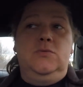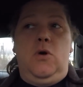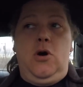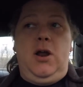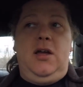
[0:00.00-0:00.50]

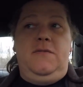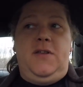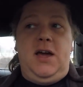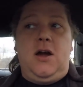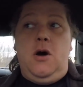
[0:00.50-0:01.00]
worry of
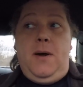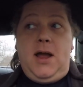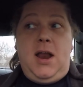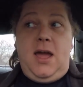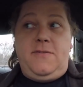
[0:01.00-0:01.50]
like, oh my
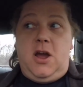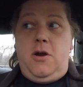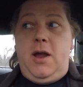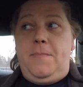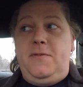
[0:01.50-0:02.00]
god, I have to
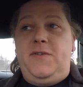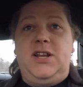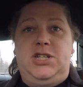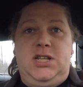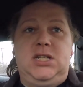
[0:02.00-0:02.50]
hurry up and
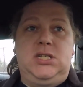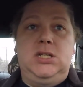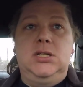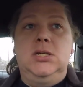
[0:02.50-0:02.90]
finish this.